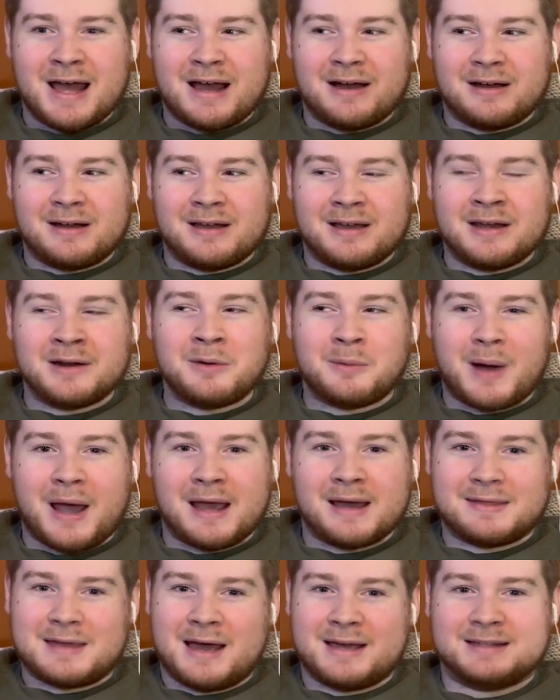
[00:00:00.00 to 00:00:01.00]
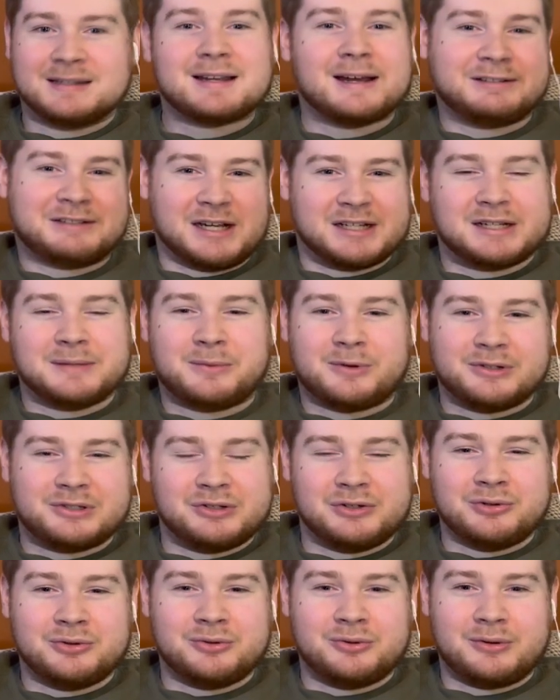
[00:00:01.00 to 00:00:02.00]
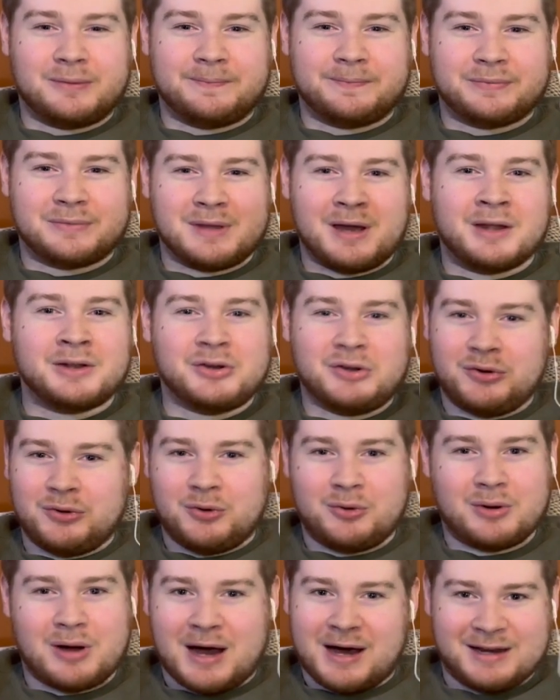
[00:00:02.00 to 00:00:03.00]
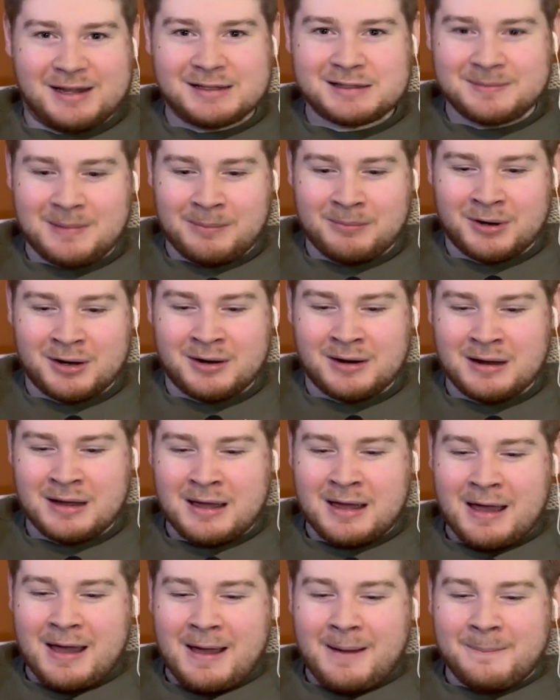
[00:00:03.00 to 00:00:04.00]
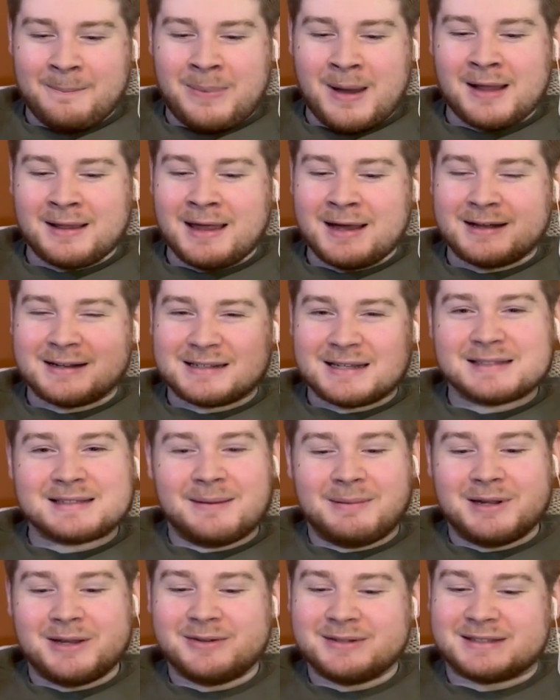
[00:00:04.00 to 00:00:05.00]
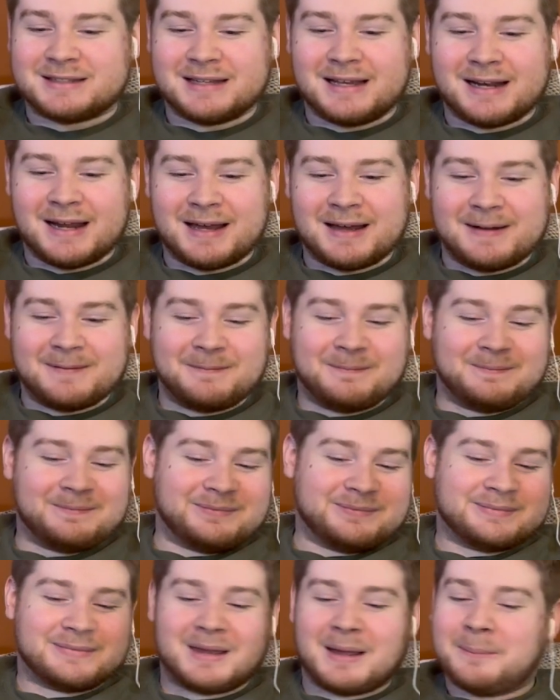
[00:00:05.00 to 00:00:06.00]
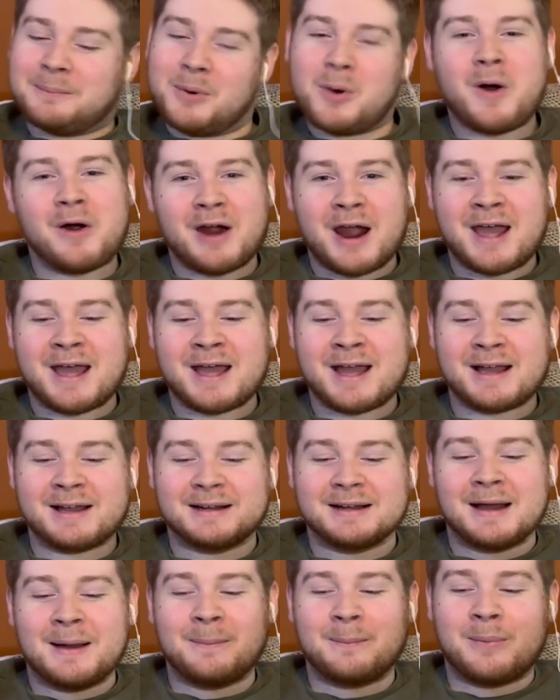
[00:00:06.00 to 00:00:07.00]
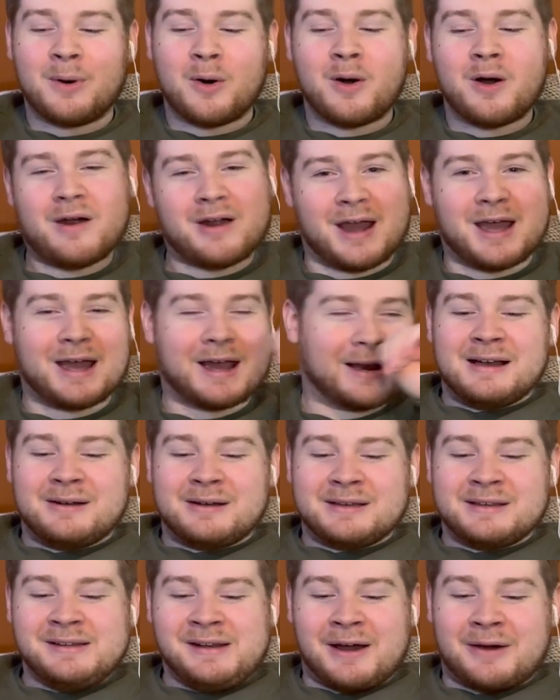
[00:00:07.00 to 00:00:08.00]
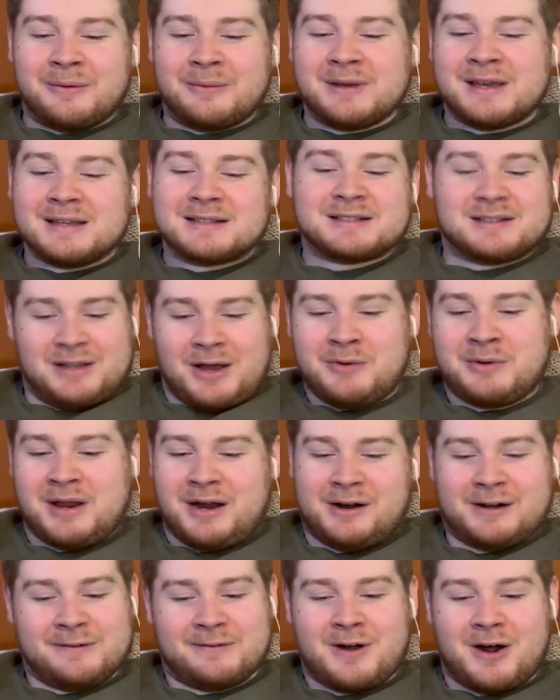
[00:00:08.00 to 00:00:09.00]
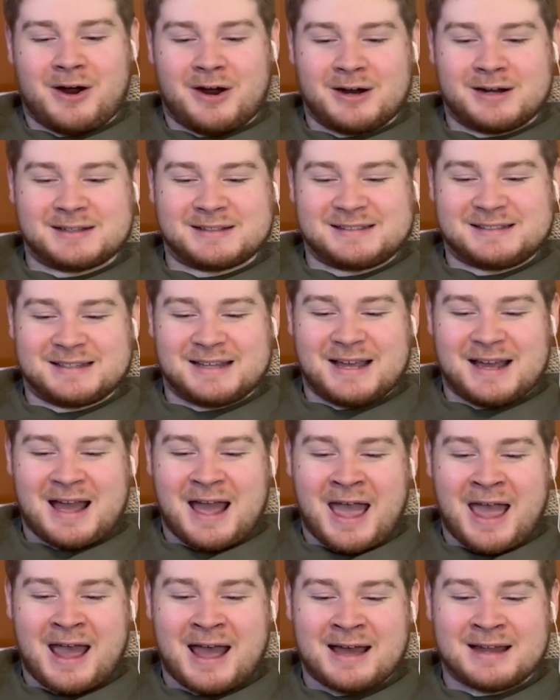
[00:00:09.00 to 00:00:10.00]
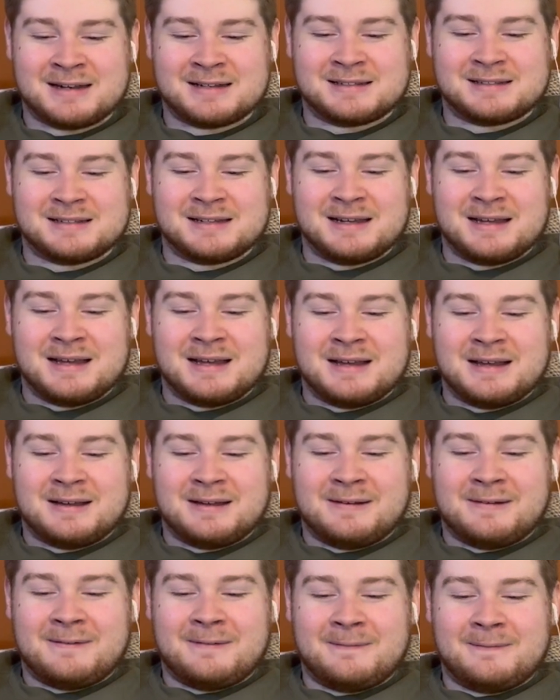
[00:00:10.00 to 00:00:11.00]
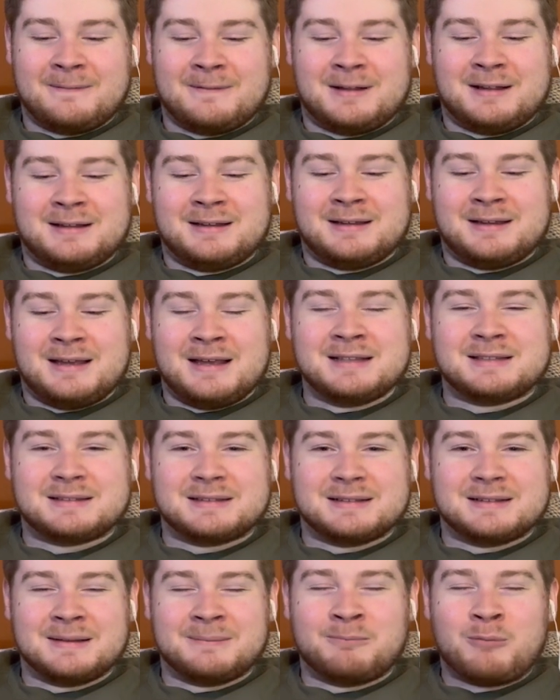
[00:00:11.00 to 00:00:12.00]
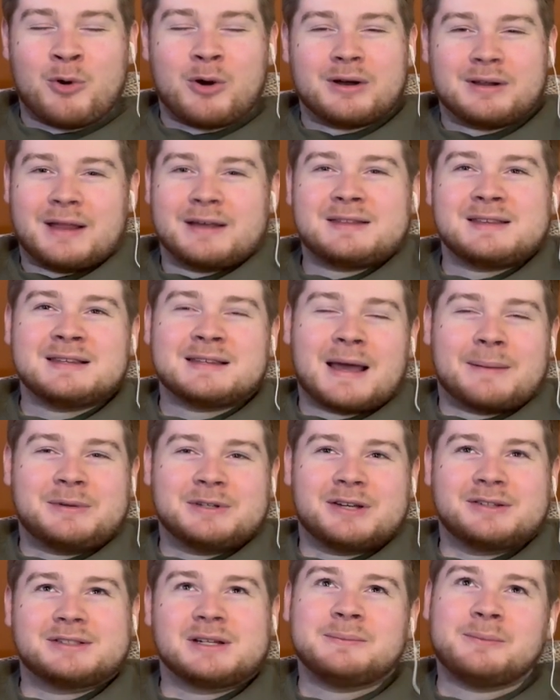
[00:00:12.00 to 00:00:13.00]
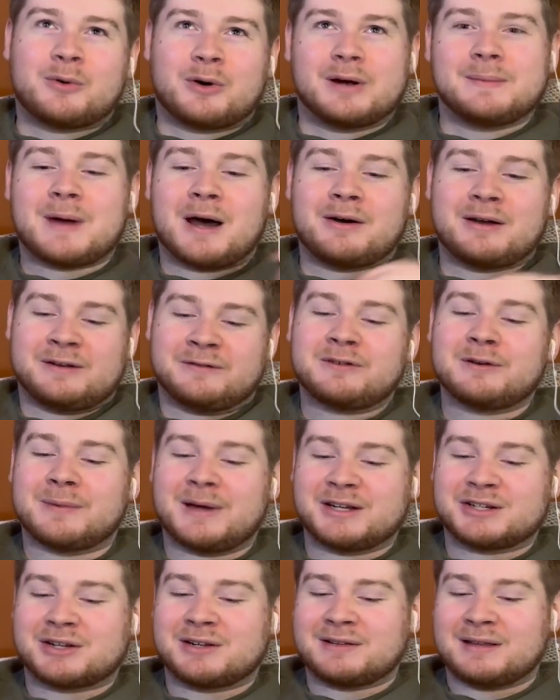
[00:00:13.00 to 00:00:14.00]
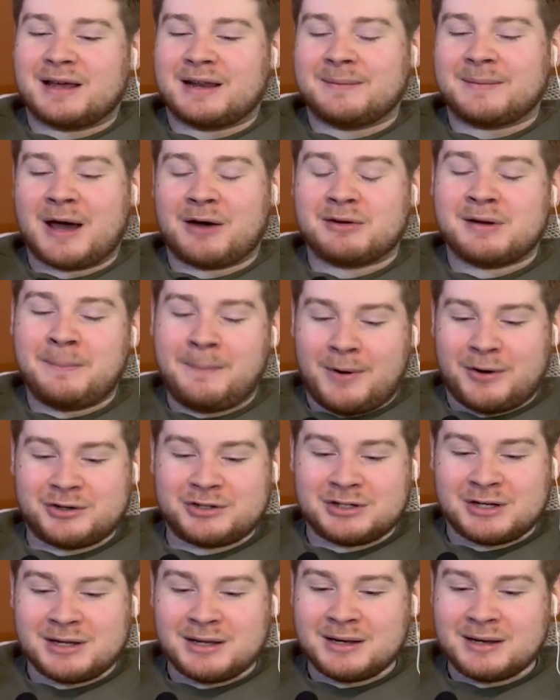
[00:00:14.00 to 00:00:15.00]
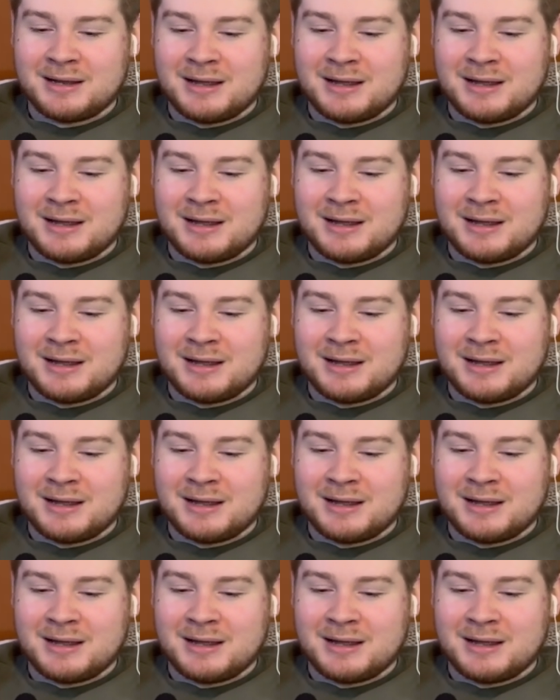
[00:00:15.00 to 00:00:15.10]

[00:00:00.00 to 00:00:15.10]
in a way that is digestible to a new audience member. But like to somebody who's seen it, boring, boring. We get slow narrative arcs, and it's more like these episodes are more about information than about emotion.